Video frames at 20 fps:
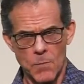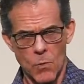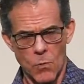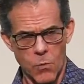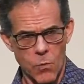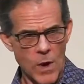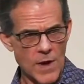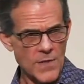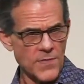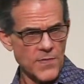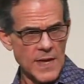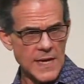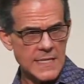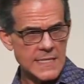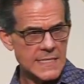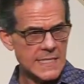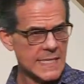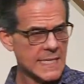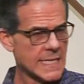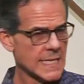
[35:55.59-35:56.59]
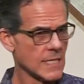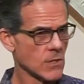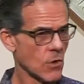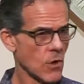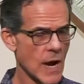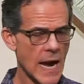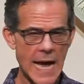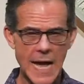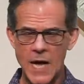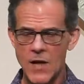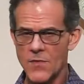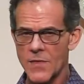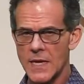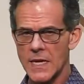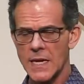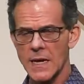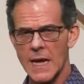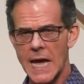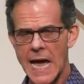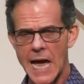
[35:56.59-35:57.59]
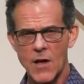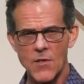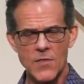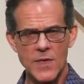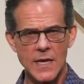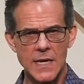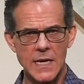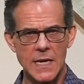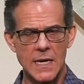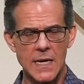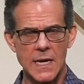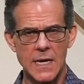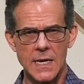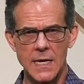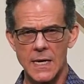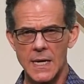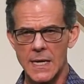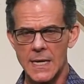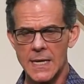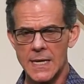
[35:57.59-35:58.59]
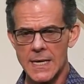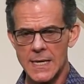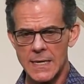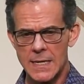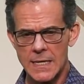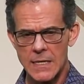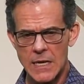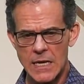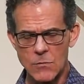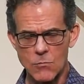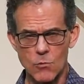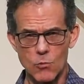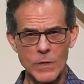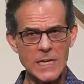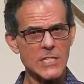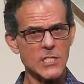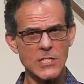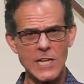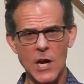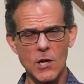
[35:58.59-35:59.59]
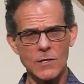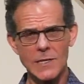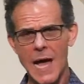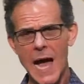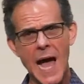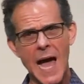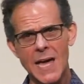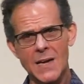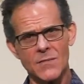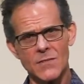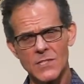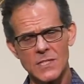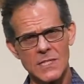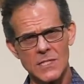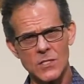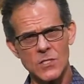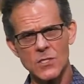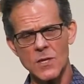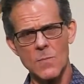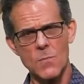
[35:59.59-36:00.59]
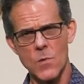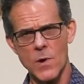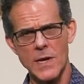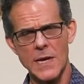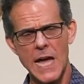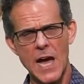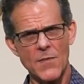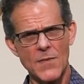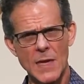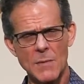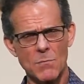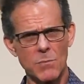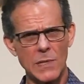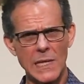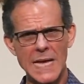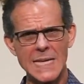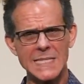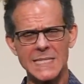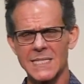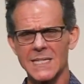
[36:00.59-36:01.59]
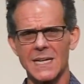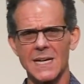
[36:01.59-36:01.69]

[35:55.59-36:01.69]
what they did or how they enriched our lives in some way, how they blessed